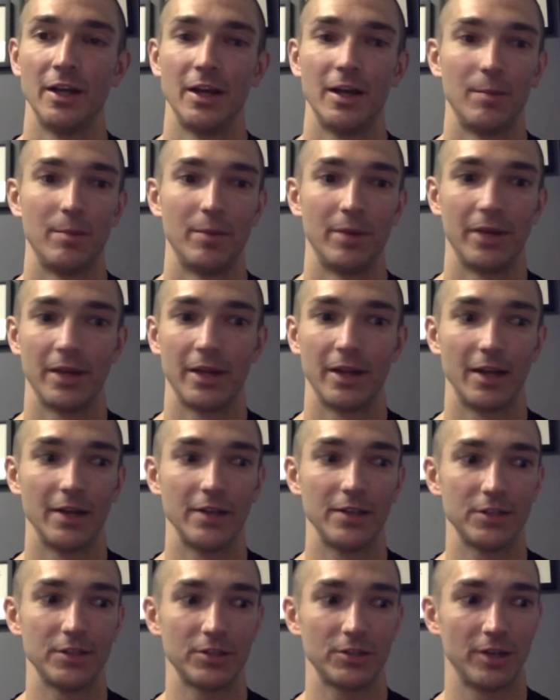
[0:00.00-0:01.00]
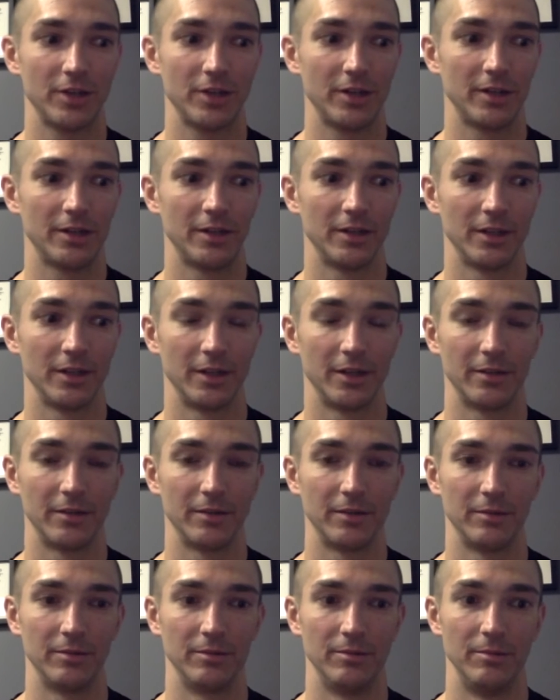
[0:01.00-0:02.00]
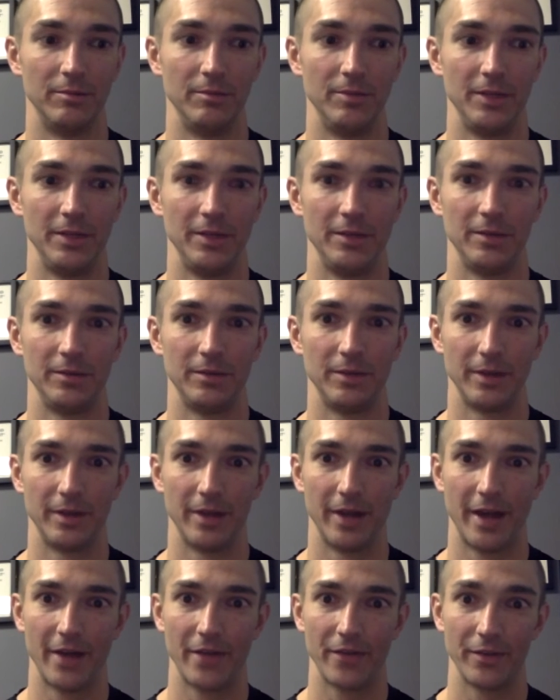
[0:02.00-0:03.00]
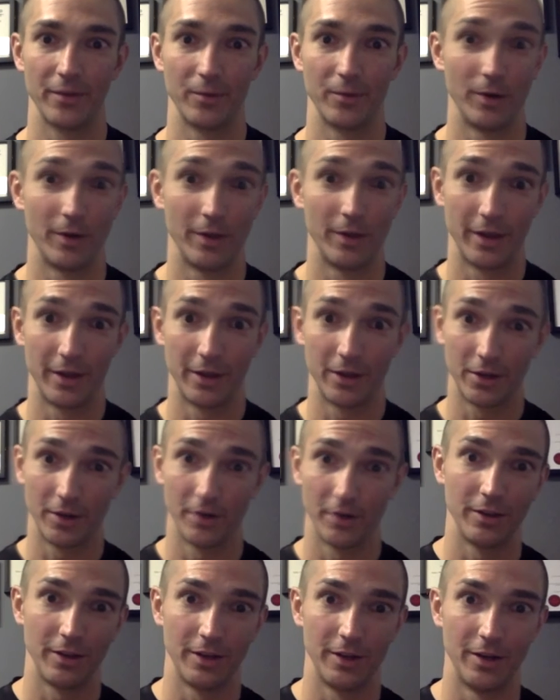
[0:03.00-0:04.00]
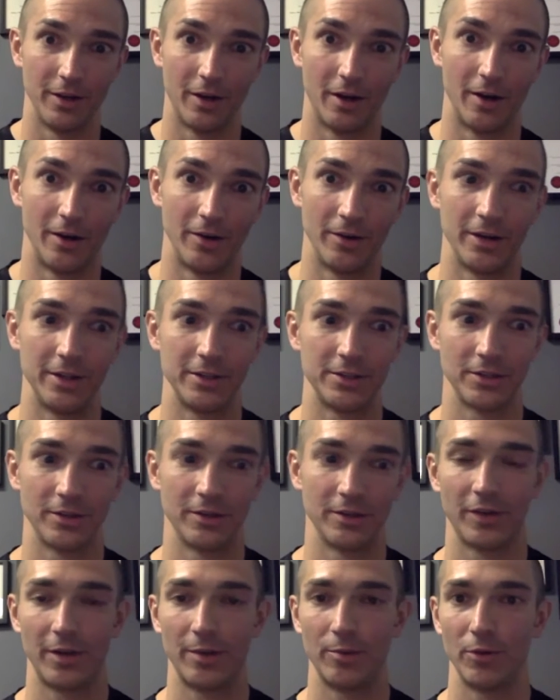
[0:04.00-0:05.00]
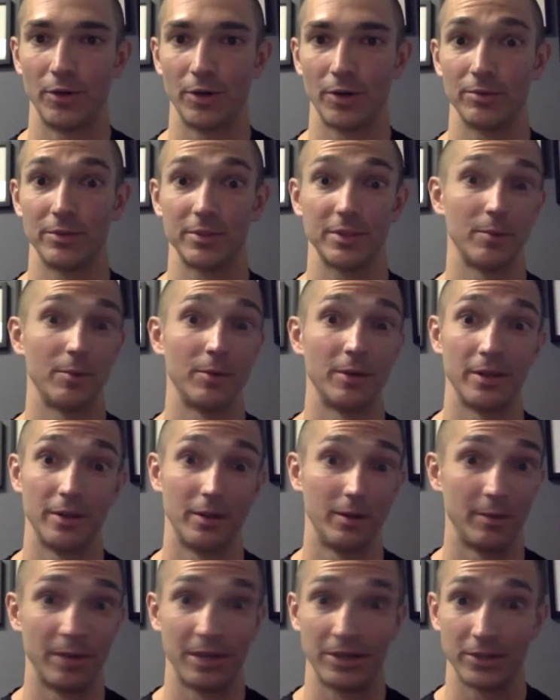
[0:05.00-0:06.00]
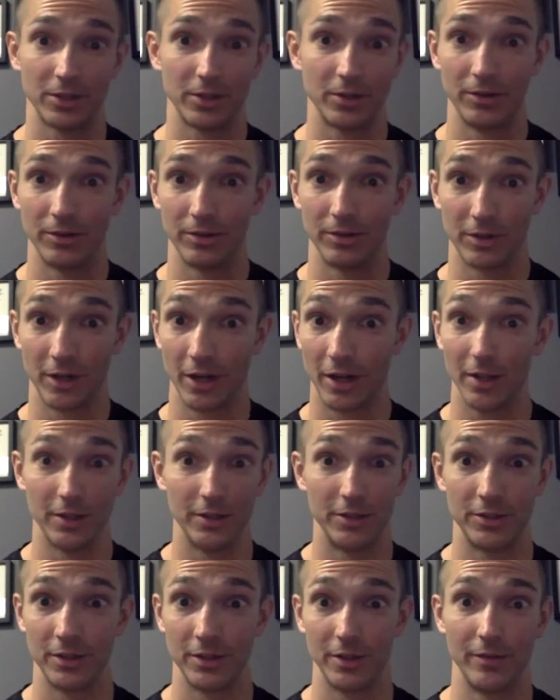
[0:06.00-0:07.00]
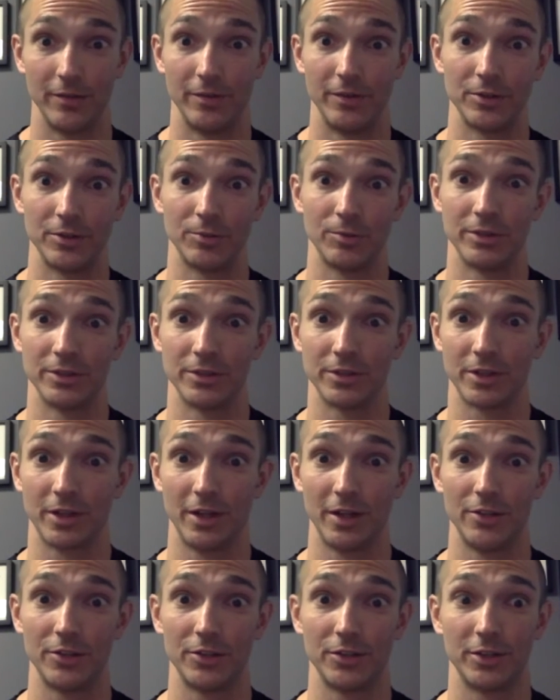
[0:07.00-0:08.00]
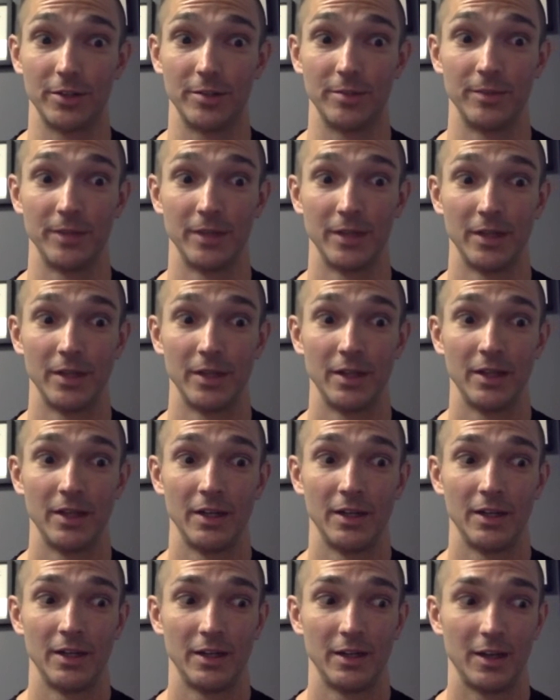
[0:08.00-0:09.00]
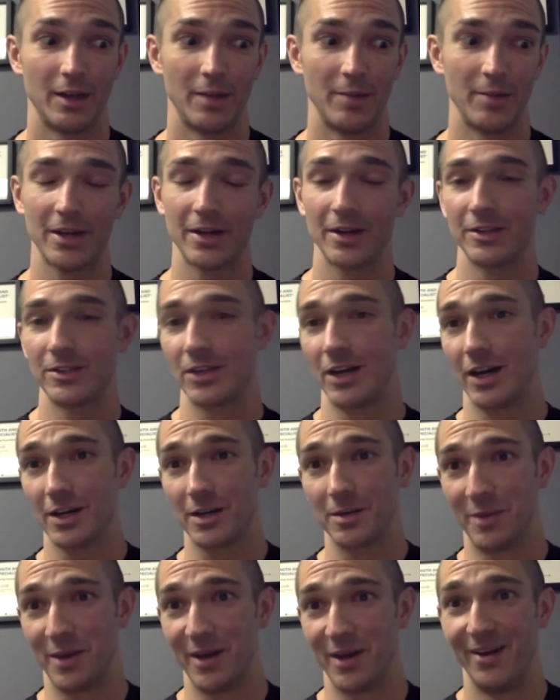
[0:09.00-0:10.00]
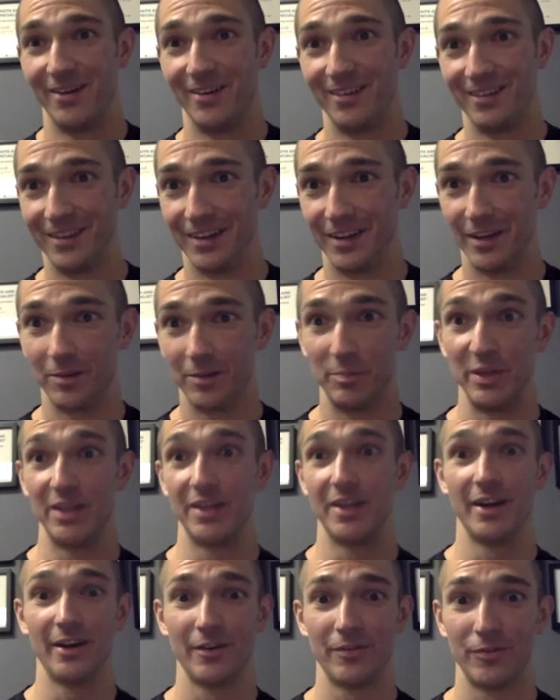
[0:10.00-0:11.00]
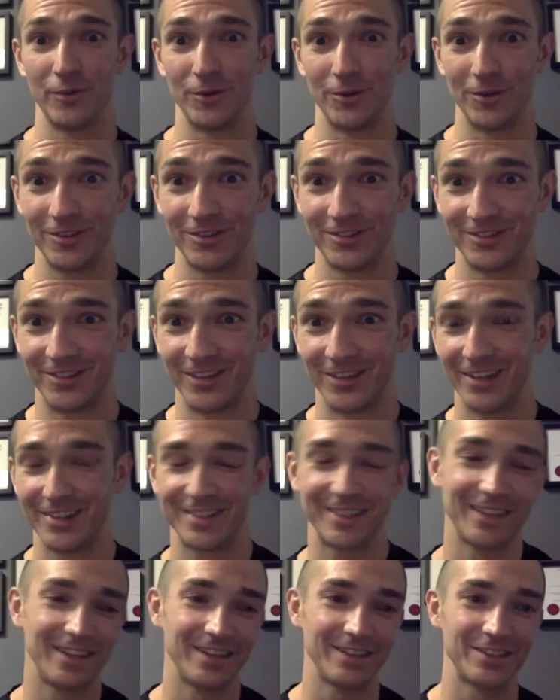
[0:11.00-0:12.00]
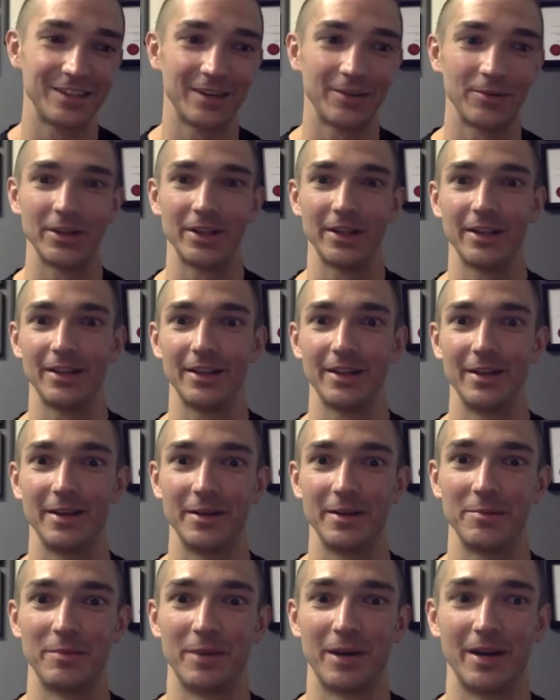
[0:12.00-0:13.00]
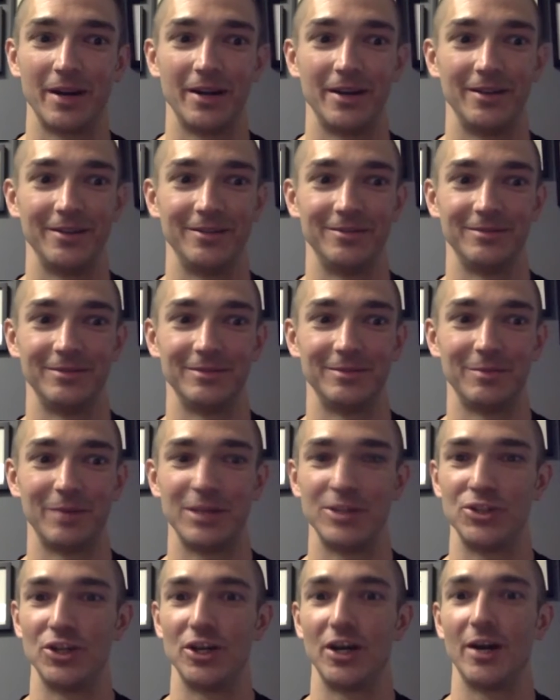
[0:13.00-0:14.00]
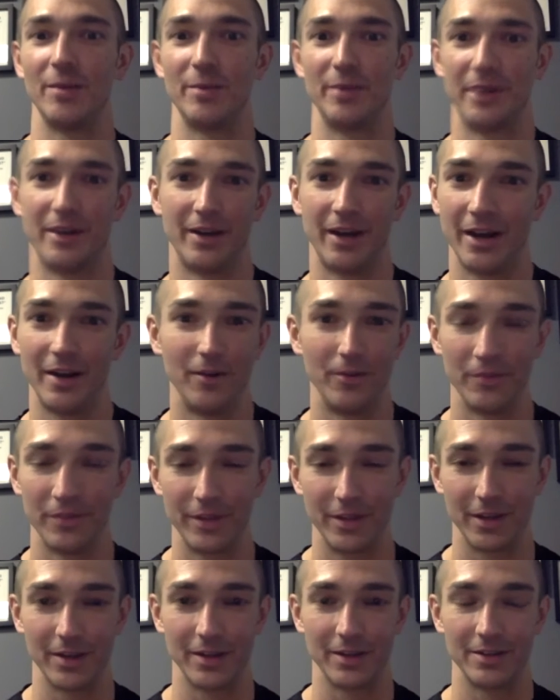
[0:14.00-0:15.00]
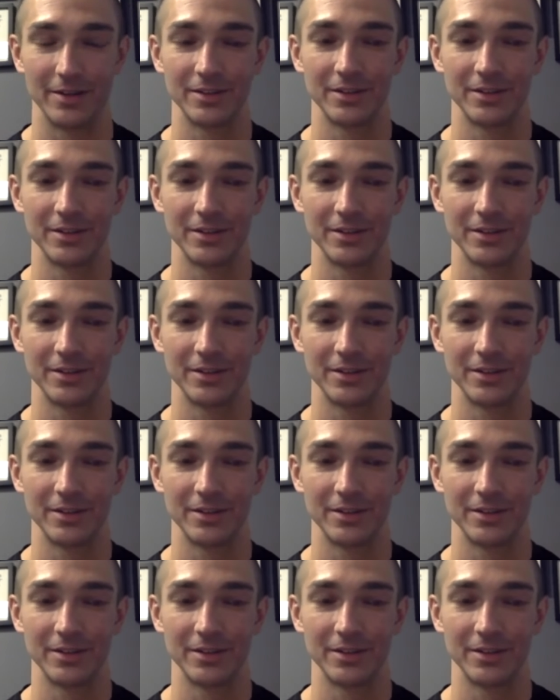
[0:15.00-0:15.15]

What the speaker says: But again, I just try to like meet the athlete where they currently are, right? So if I'm working with someone and they're about to go to college on a Division I scholarship, I'm not going to talk about like be careful, right? It's not really like my job there. I don't think it is.